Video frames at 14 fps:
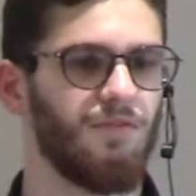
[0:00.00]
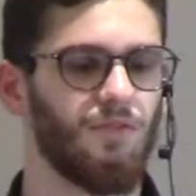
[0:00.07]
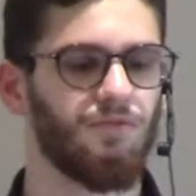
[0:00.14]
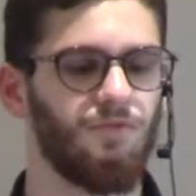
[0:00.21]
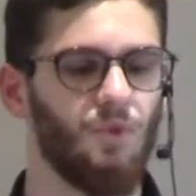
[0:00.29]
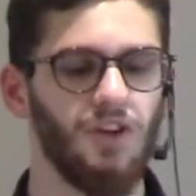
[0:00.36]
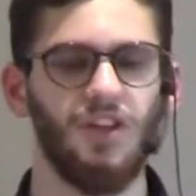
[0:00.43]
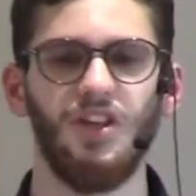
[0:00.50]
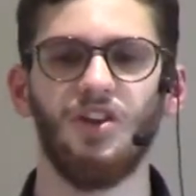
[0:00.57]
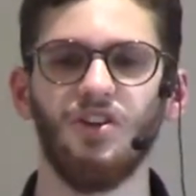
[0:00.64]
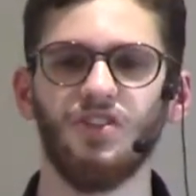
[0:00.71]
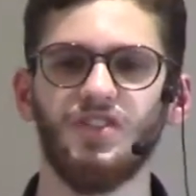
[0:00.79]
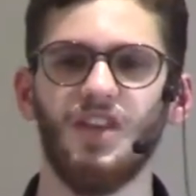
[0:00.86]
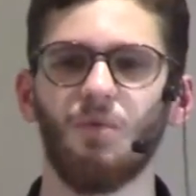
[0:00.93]
For 40
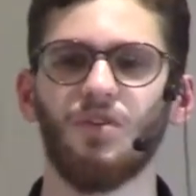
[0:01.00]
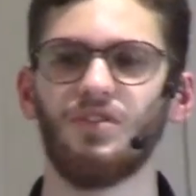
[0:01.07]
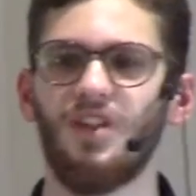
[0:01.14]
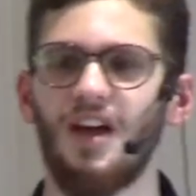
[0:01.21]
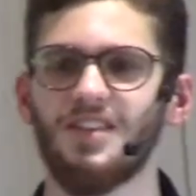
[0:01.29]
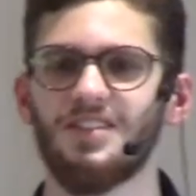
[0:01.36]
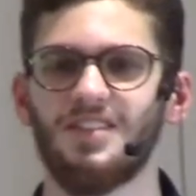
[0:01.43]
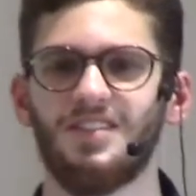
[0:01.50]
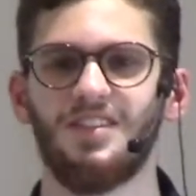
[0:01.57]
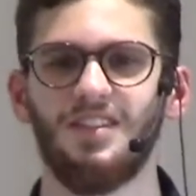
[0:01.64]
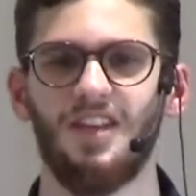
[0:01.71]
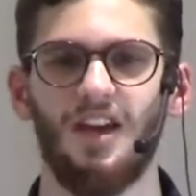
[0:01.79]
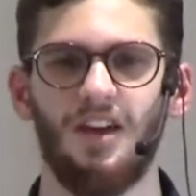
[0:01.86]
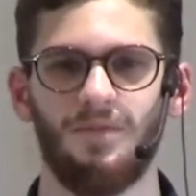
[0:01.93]
years, they were lost in
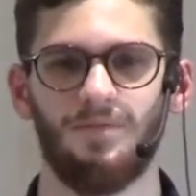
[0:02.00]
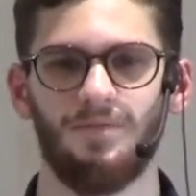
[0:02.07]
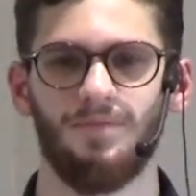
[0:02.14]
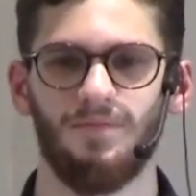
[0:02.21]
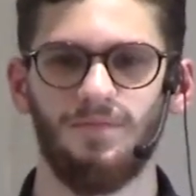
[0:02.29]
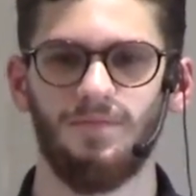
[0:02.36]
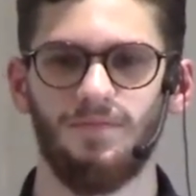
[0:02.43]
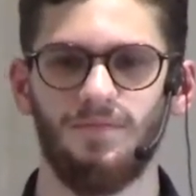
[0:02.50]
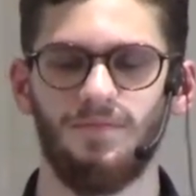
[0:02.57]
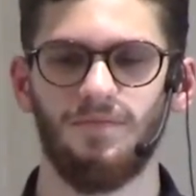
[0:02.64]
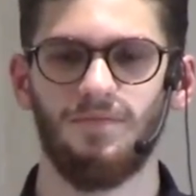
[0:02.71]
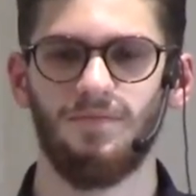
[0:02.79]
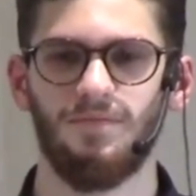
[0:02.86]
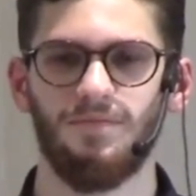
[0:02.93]
Sinai.
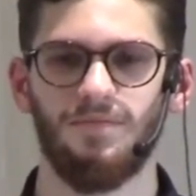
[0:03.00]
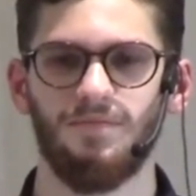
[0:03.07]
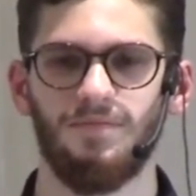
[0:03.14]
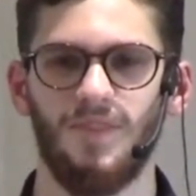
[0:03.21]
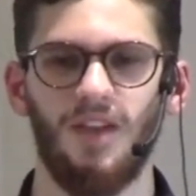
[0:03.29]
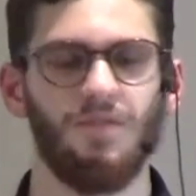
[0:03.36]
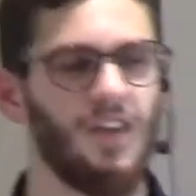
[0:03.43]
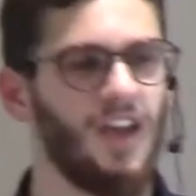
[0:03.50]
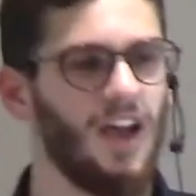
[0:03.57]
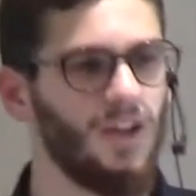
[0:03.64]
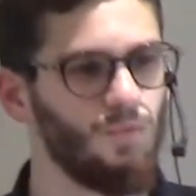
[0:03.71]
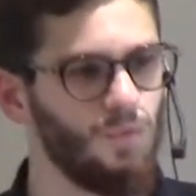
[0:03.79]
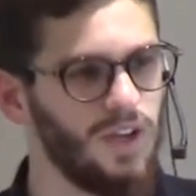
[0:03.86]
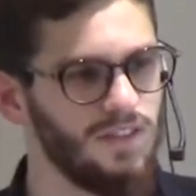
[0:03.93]
If they
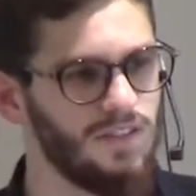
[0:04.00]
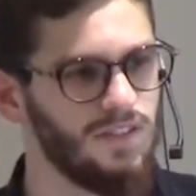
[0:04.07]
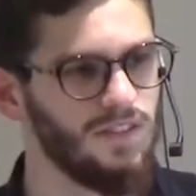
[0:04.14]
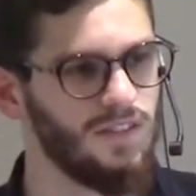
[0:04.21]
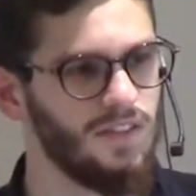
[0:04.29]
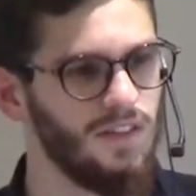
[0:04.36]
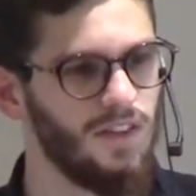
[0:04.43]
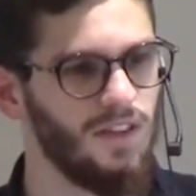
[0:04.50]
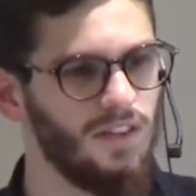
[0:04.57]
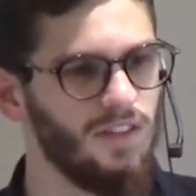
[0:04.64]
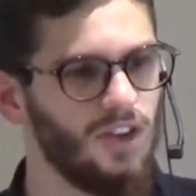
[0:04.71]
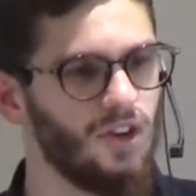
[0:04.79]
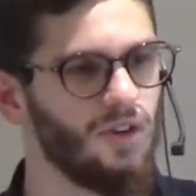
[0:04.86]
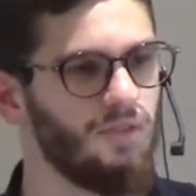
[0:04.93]
had went,
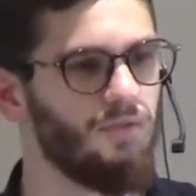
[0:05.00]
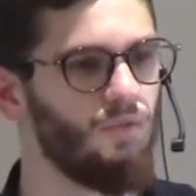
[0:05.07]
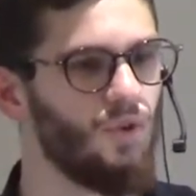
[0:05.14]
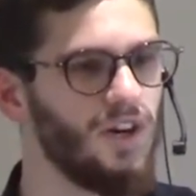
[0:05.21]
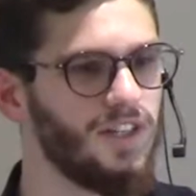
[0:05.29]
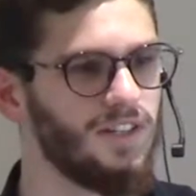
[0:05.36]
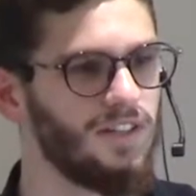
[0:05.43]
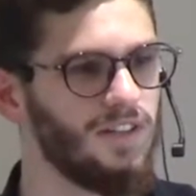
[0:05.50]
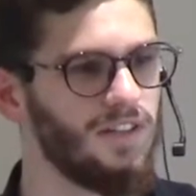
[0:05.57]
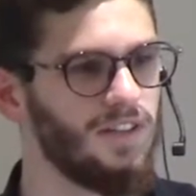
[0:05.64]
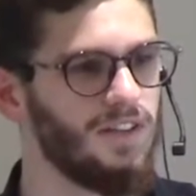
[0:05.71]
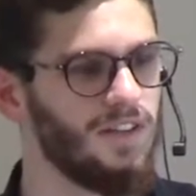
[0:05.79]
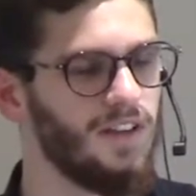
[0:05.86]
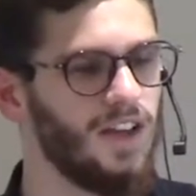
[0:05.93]
they could have won,
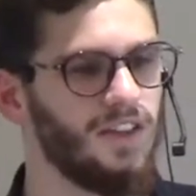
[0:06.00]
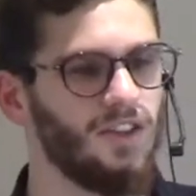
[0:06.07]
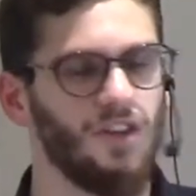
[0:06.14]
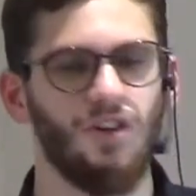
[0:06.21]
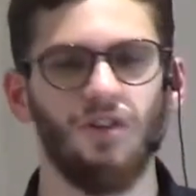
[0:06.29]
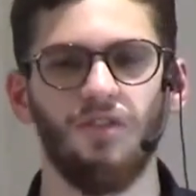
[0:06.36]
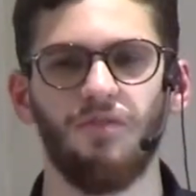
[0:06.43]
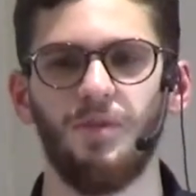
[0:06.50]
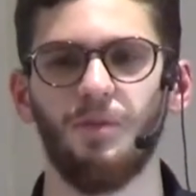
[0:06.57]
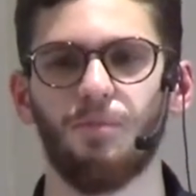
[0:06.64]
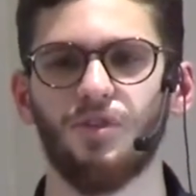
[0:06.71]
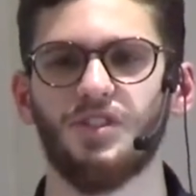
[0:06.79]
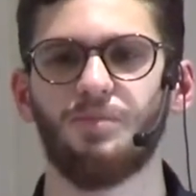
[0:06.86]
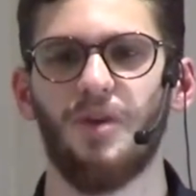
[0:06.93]
and they could have been
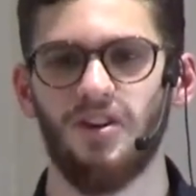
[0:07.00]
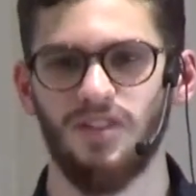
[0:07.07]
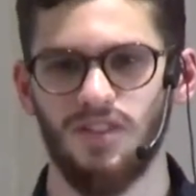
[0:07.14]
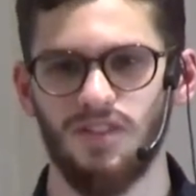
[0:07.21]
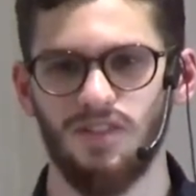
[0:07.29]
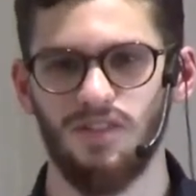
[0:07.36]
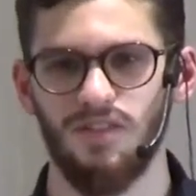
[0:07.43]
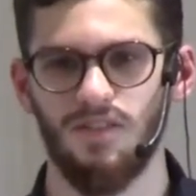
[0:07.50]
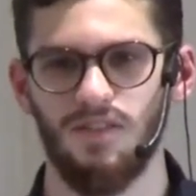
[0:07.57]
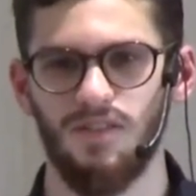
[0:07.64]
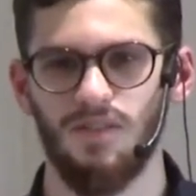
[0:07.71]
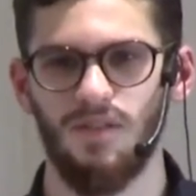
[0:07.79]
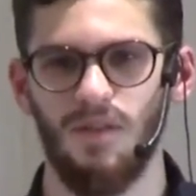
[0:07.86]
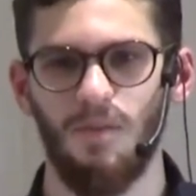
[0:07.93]
prosperous.
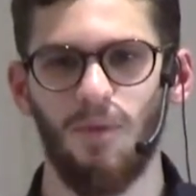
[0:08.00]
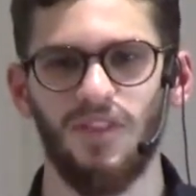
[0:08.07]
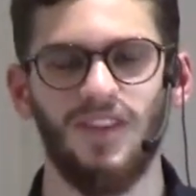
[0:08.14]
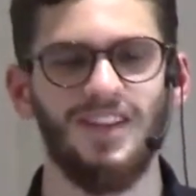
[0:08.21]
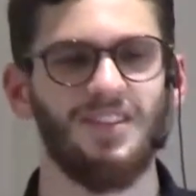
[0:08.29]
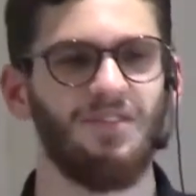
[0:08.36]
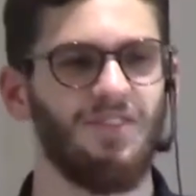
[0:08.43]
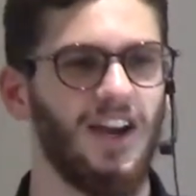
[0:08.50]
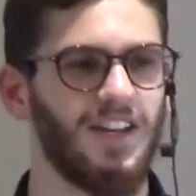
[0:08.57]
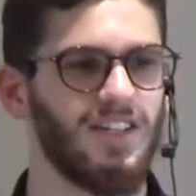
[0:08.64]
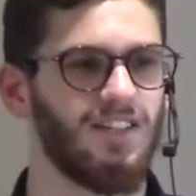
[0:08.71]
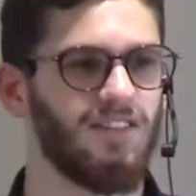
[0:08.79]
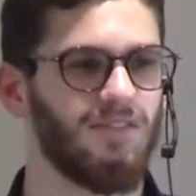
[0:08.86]
But they divided.